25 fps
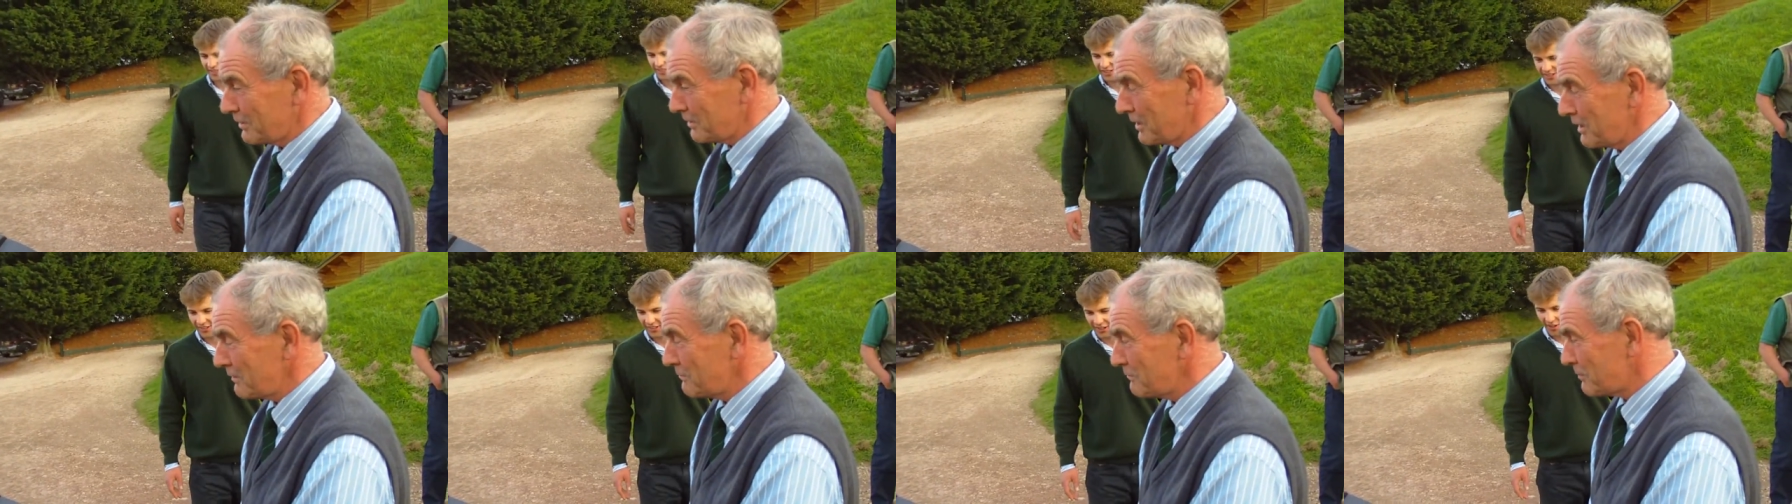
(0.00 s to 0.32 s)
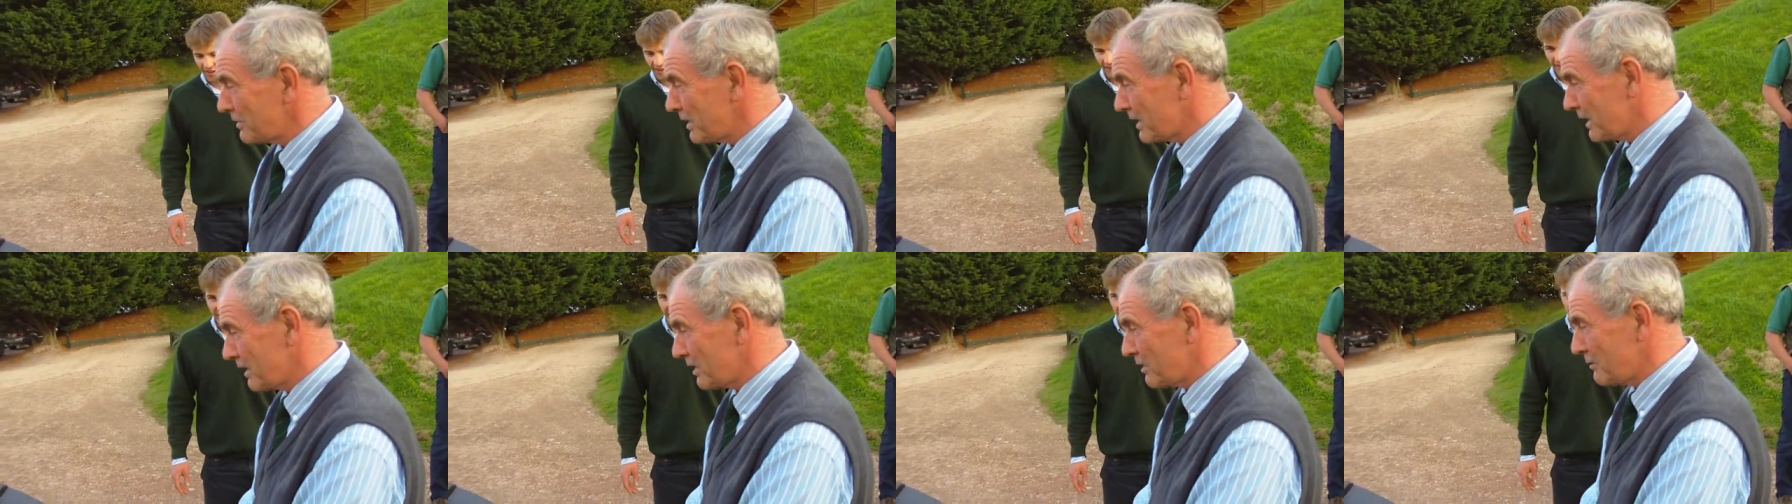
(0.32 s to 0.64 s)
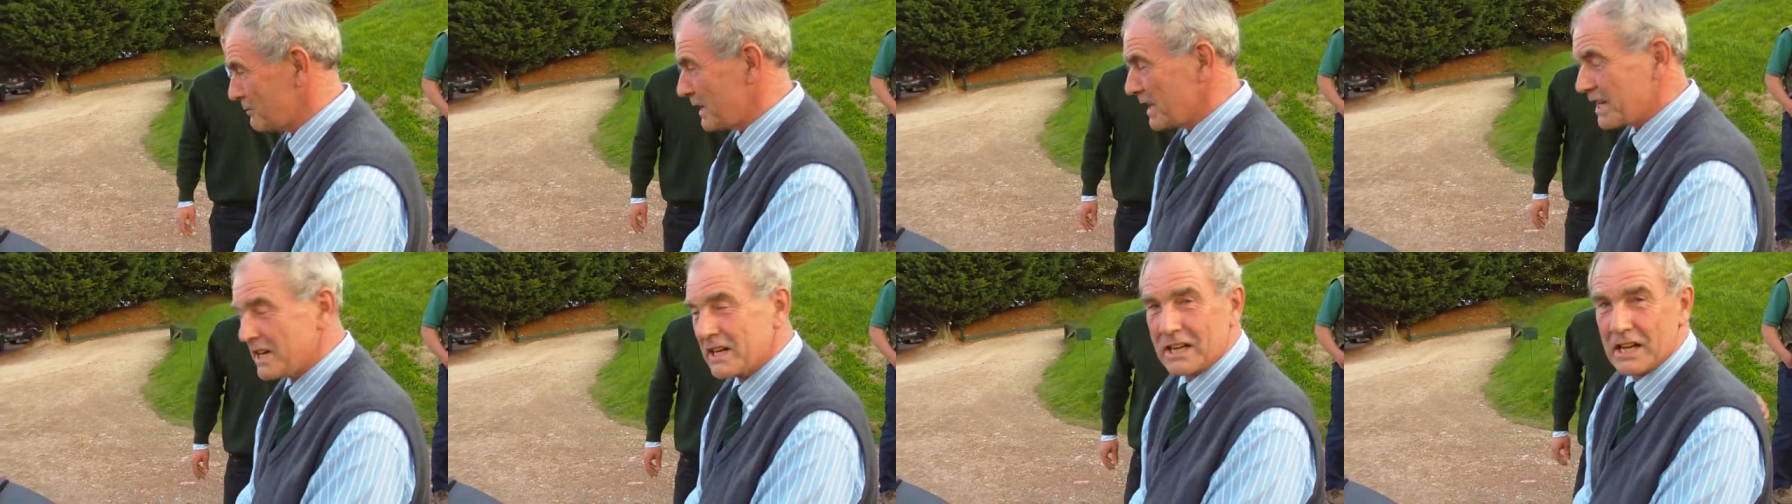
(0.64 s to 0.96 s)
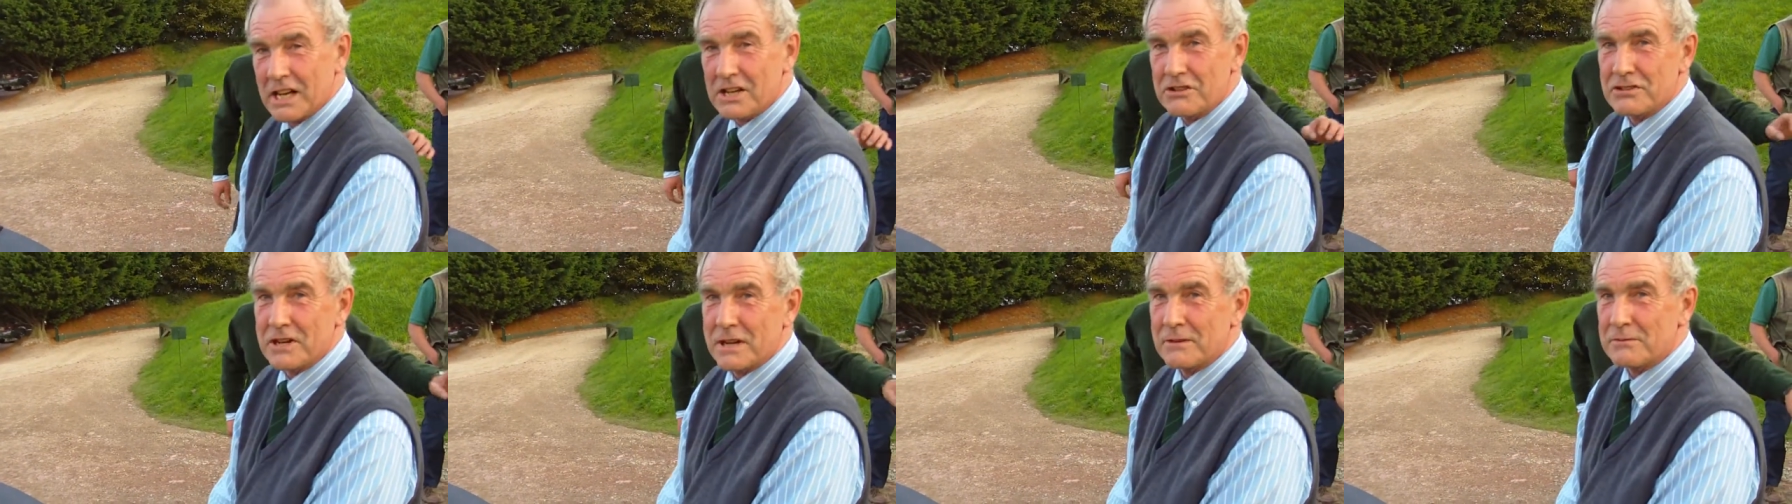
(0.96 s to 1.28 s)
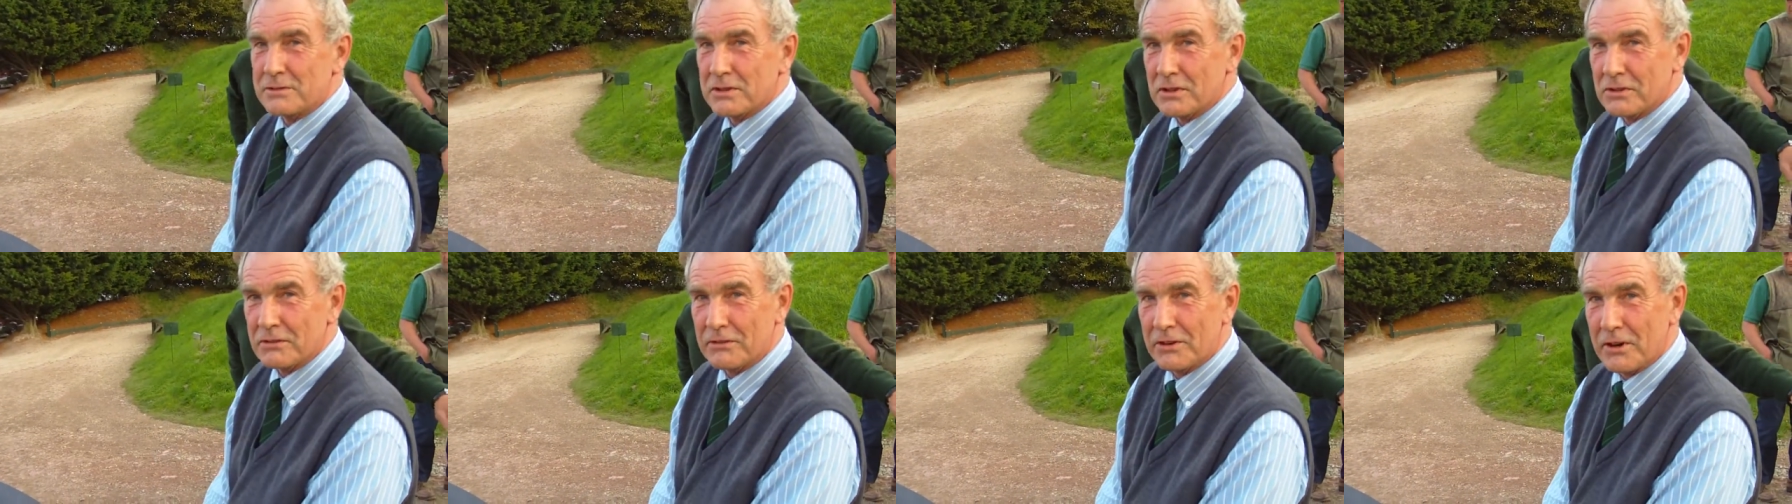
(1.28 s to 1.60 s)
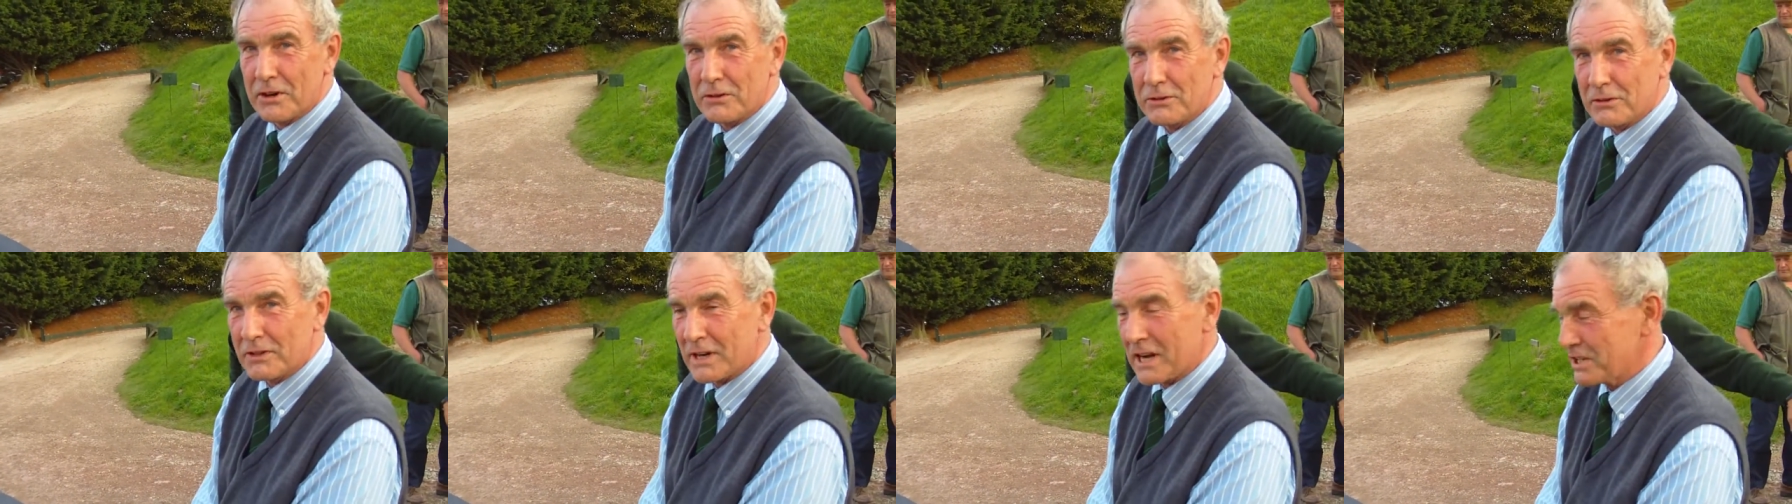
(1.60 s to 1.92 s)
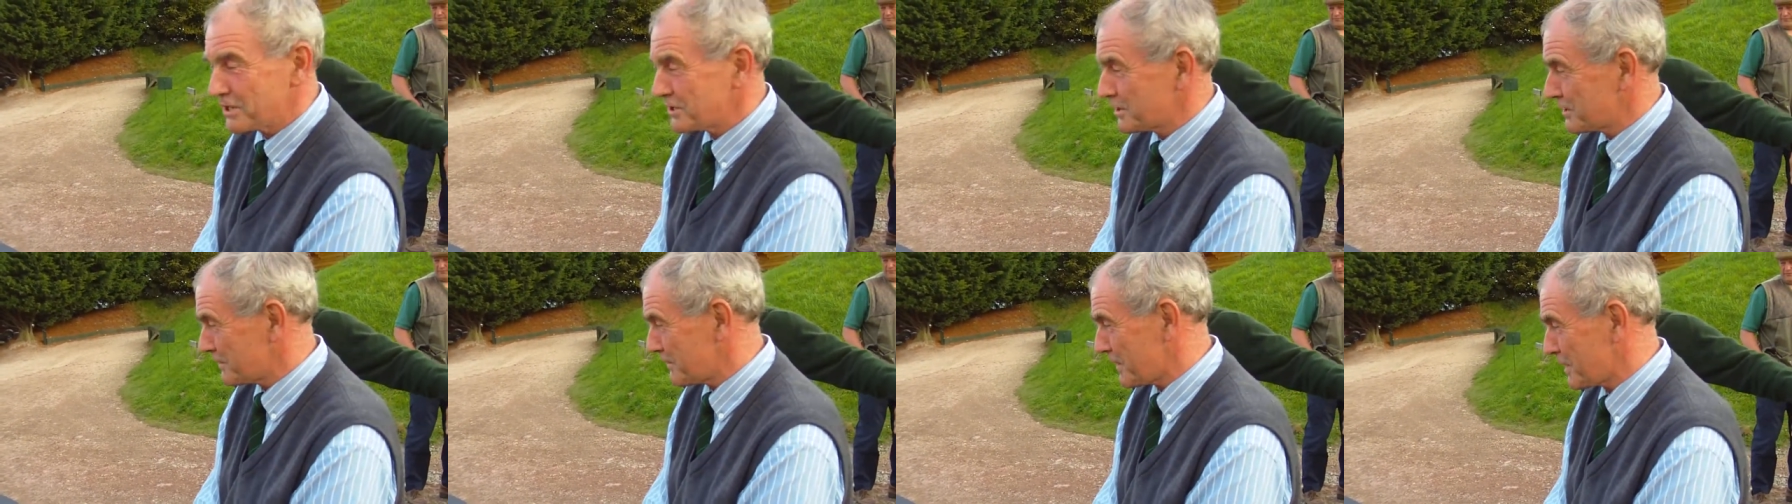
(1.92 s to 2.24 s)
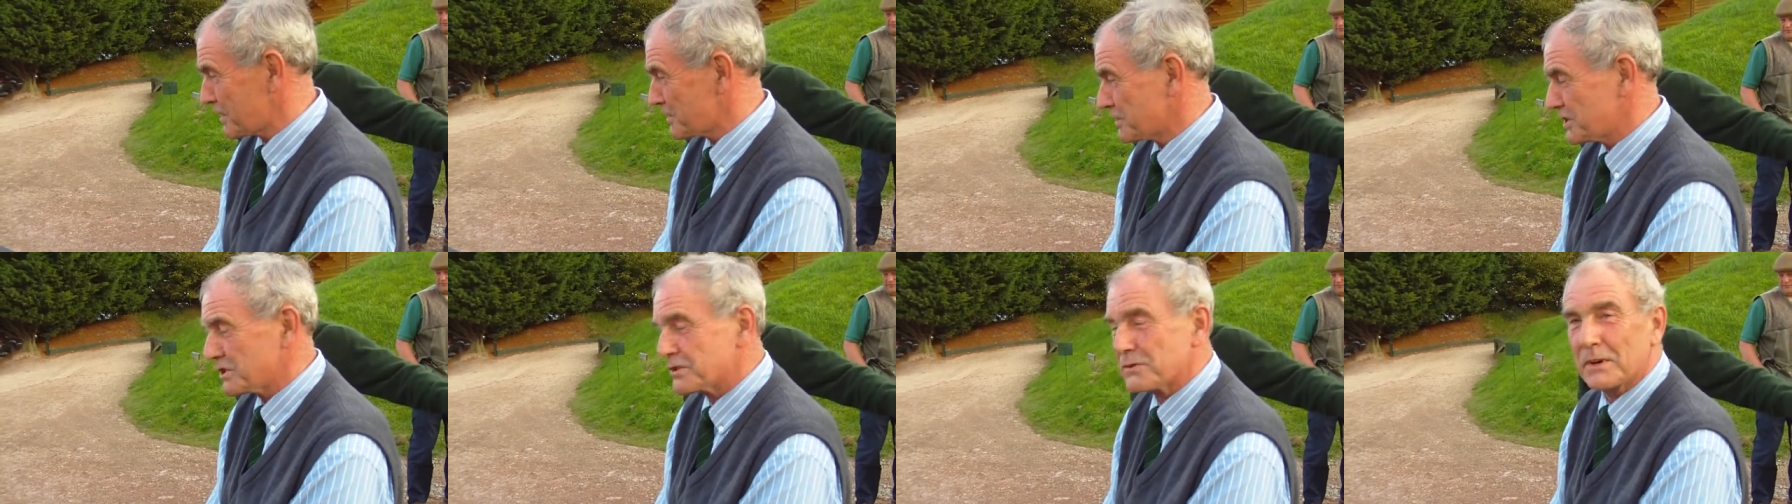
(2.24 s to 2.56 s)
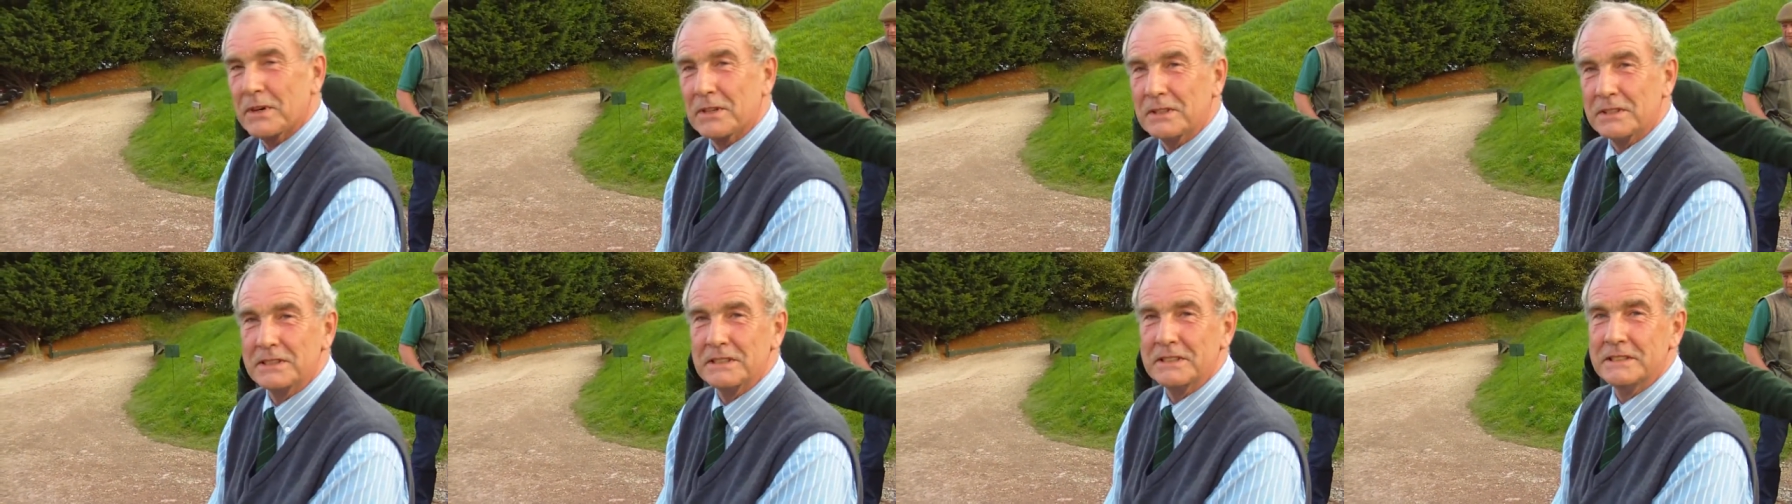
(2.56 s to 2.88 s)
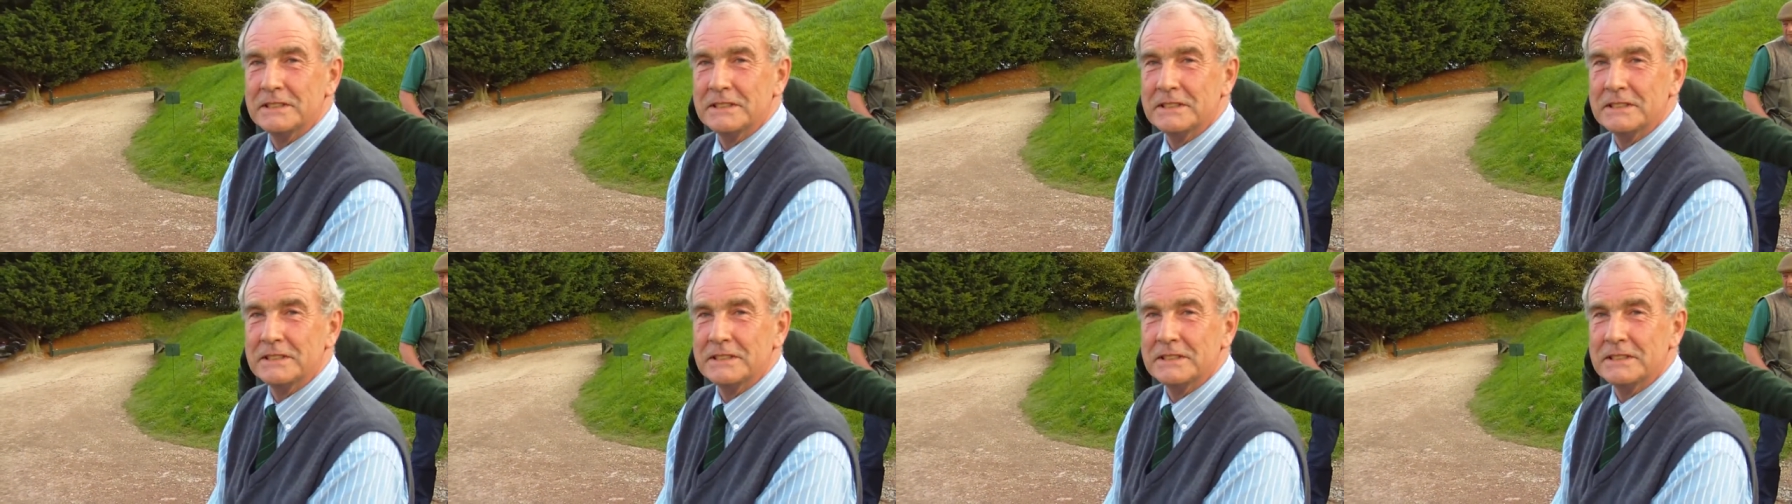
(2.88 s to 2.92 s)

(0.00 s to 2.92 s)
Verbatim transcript: I don't think there are many clay traps that will throw clays as far as this one.